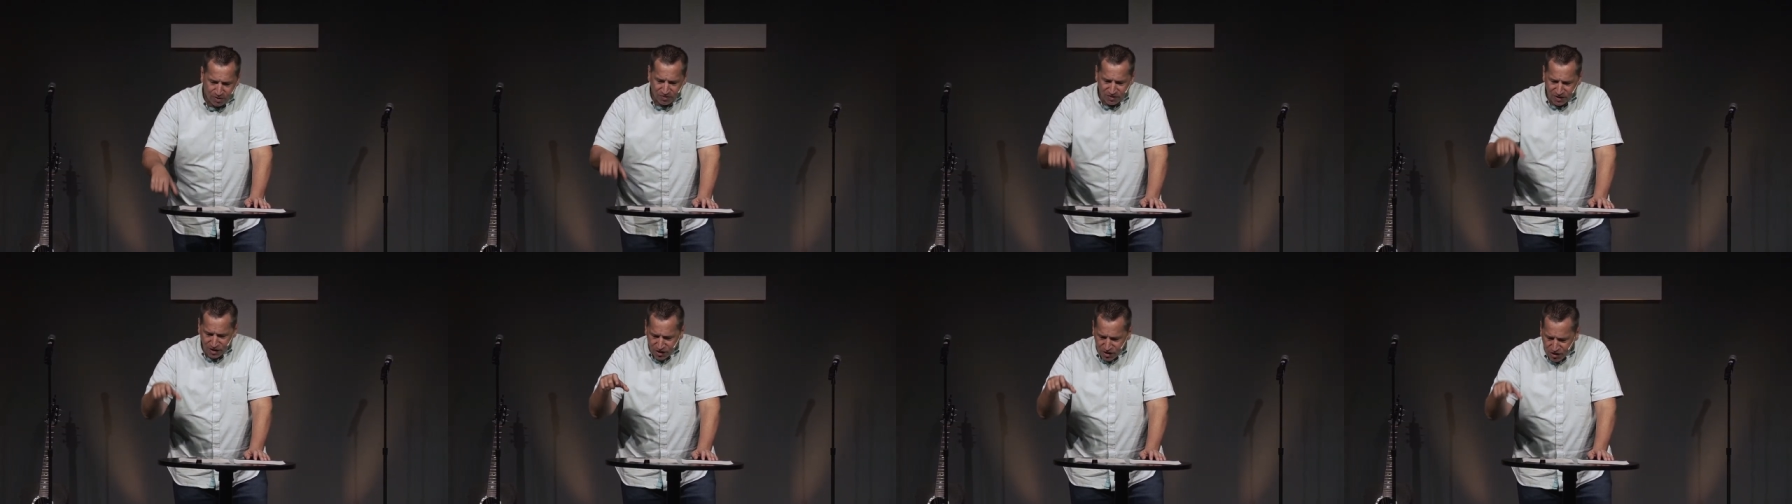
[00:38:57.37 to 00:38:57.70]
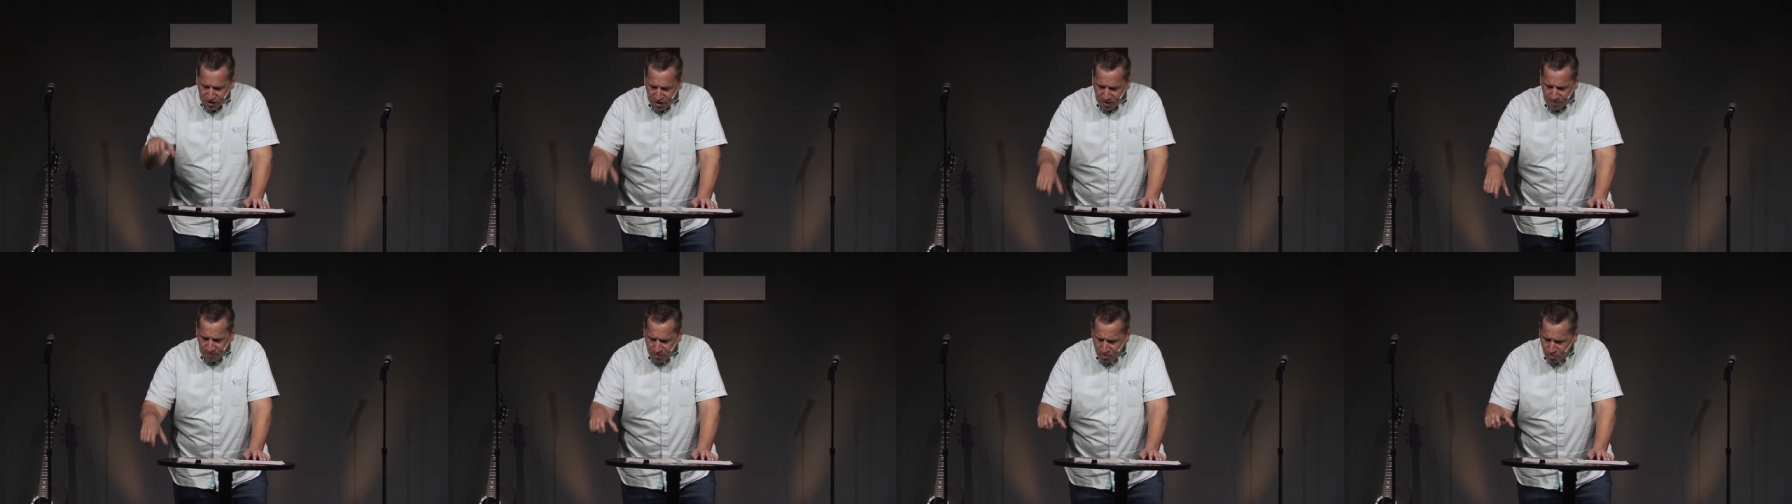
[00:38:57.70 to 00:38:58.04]
The
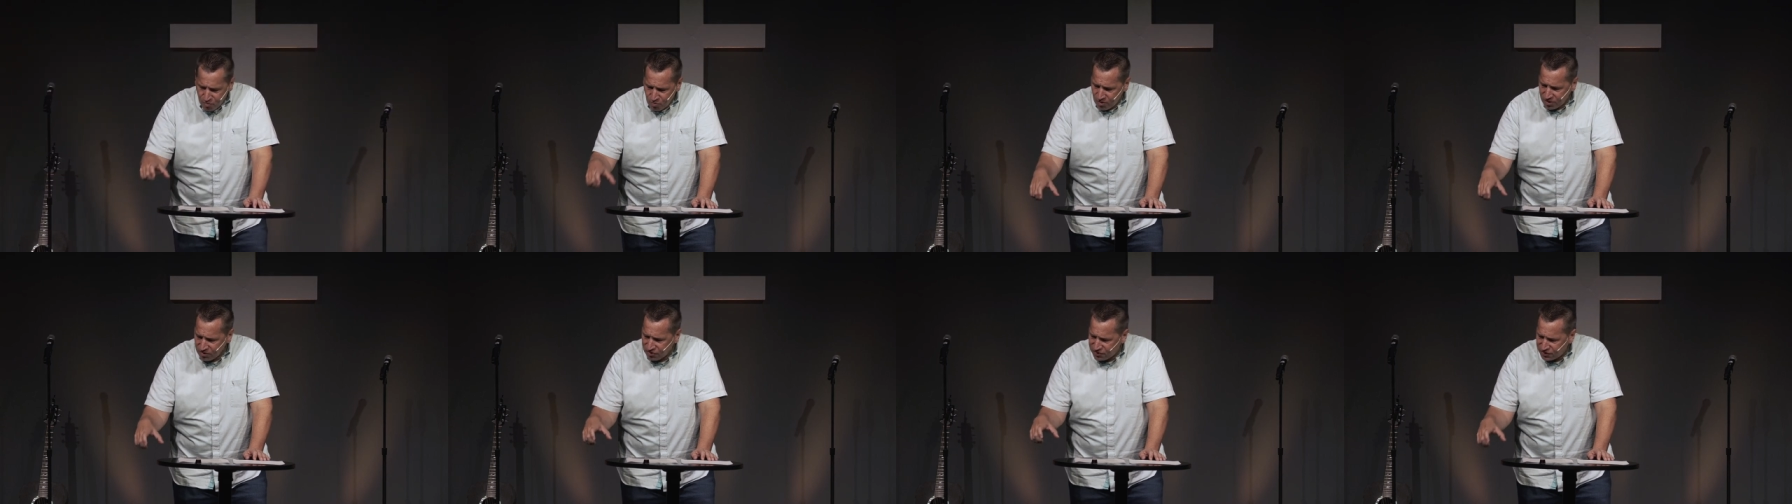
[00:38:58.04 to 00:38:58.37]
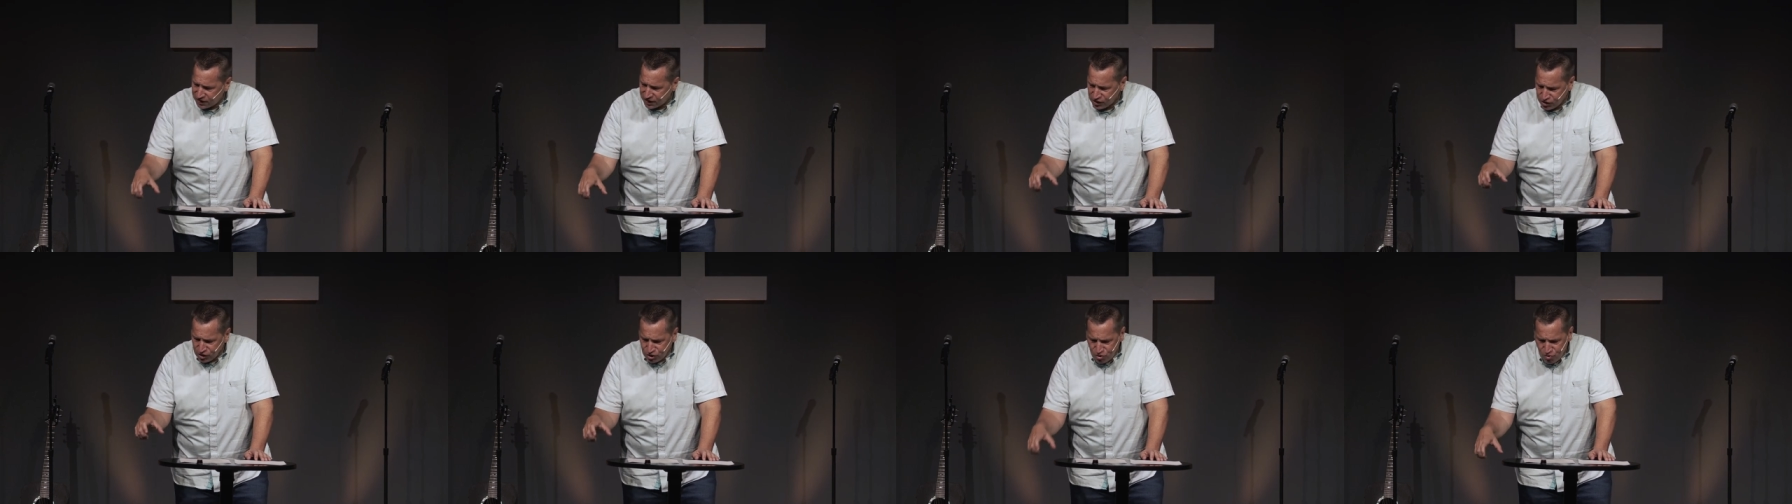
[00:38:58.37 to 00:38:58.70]
number one
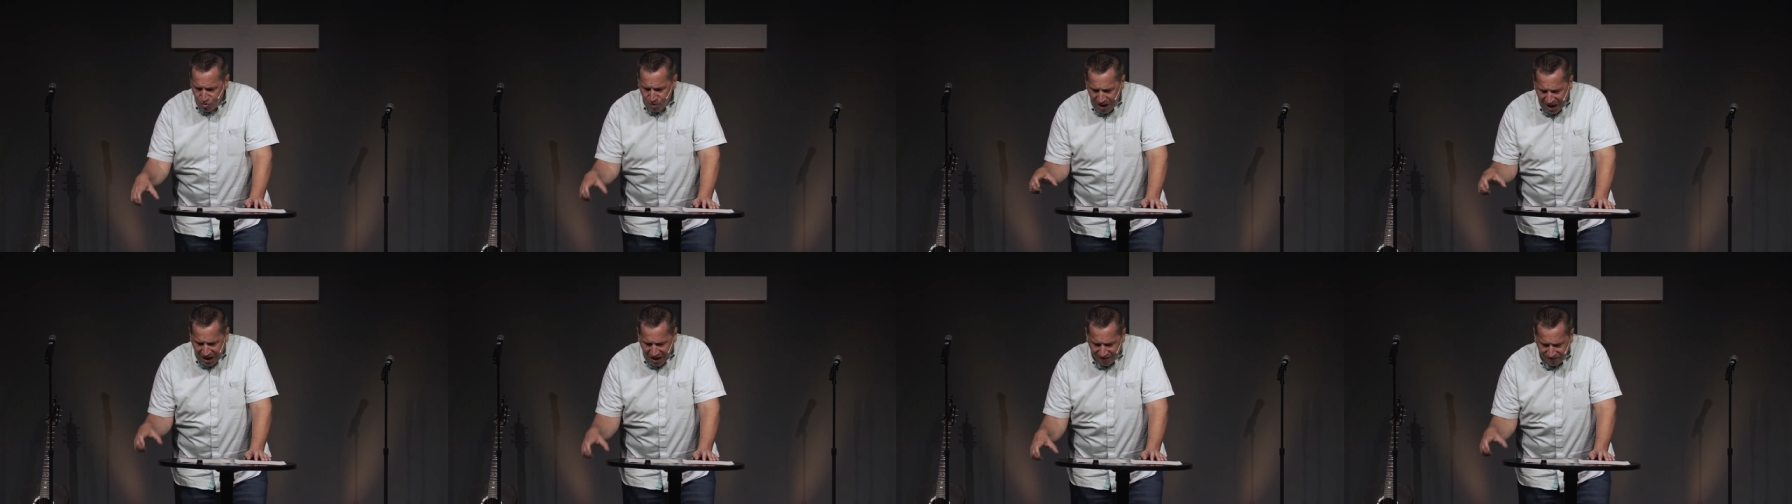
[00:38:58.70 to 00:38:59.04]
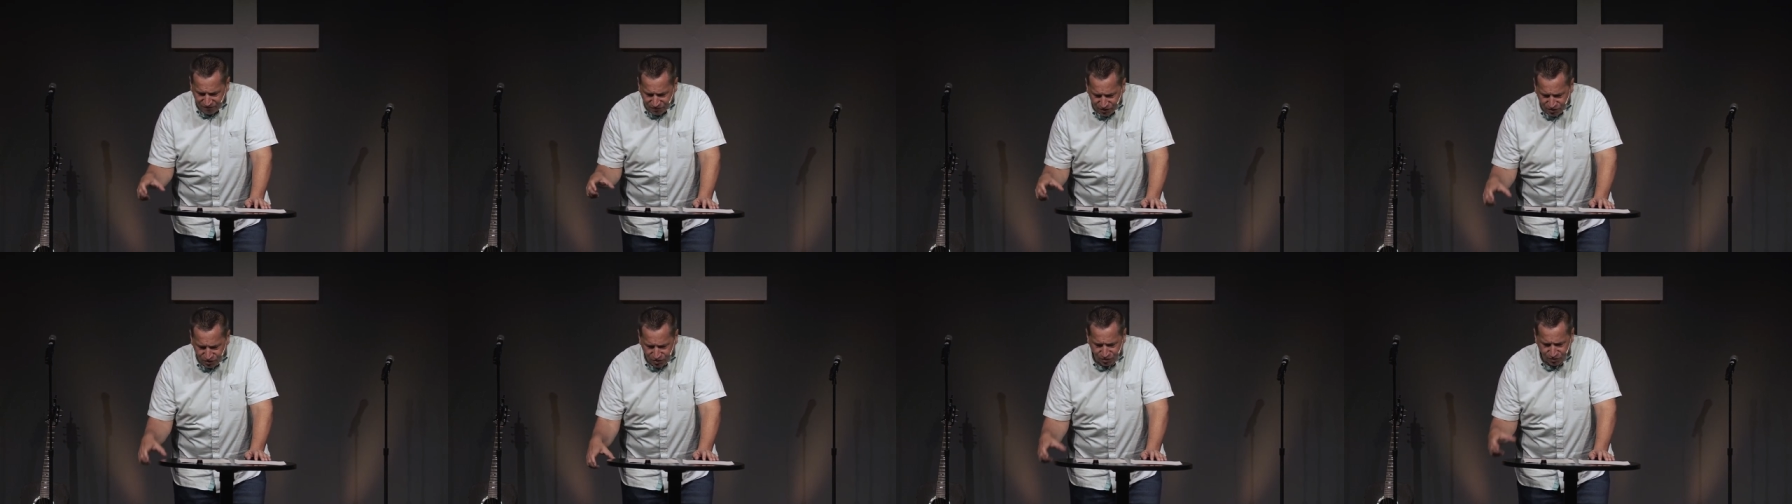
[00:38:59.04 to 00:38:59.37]
thing you have
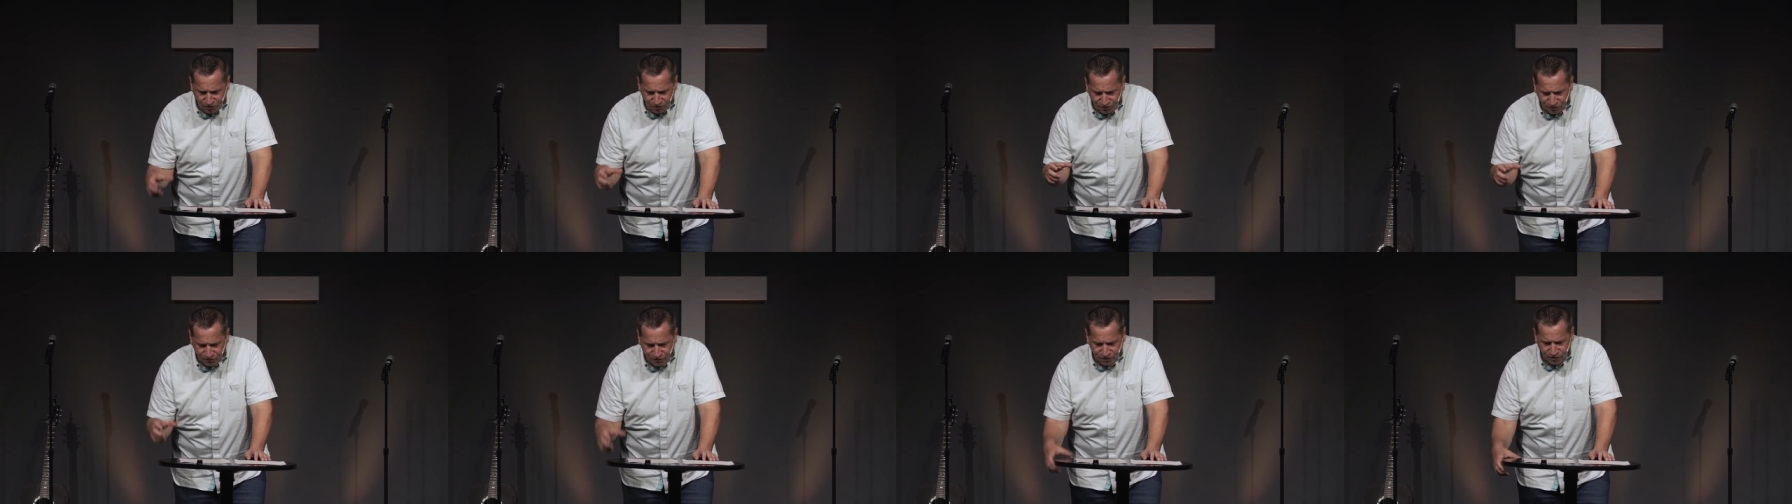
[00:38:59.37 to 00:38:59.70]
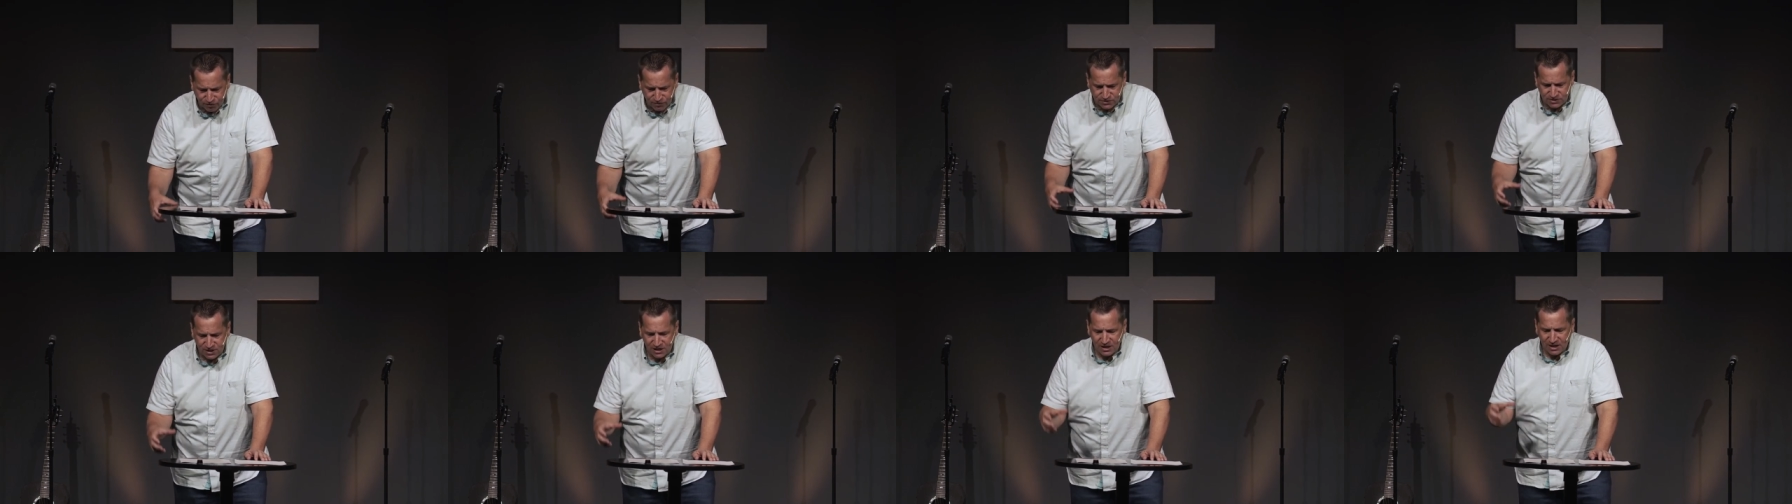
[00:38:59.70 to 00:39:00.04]
to do
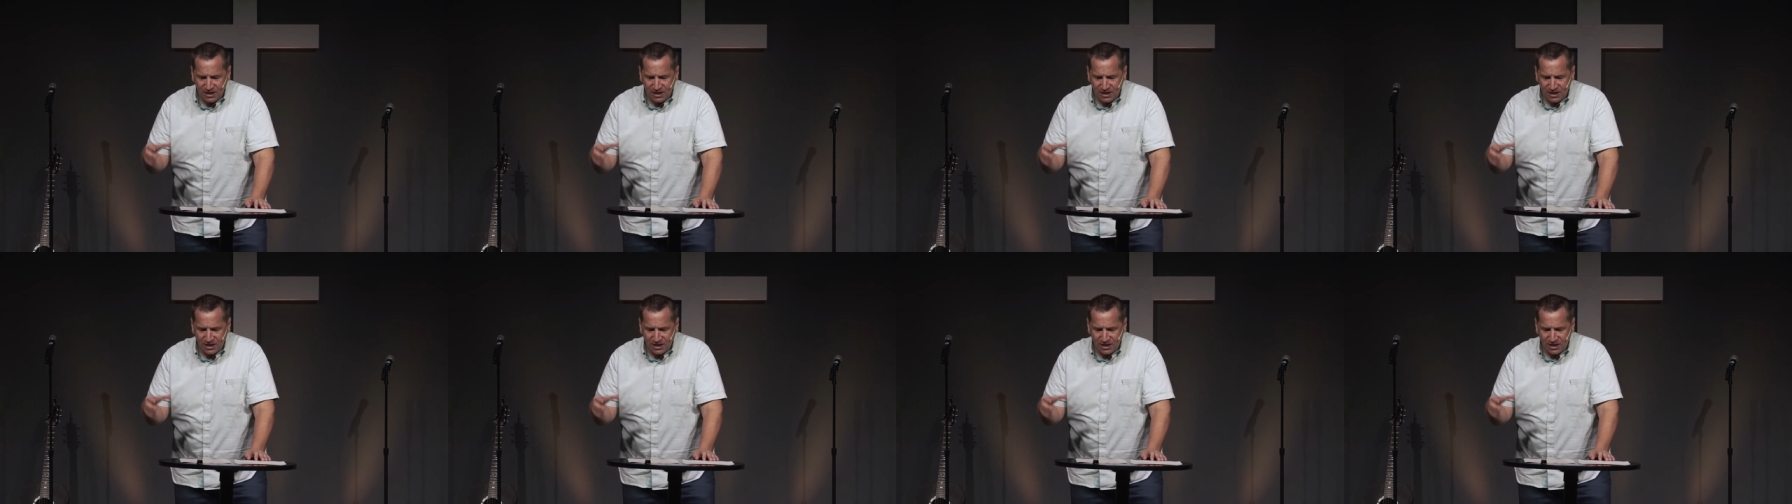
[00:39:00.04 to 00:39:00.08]
first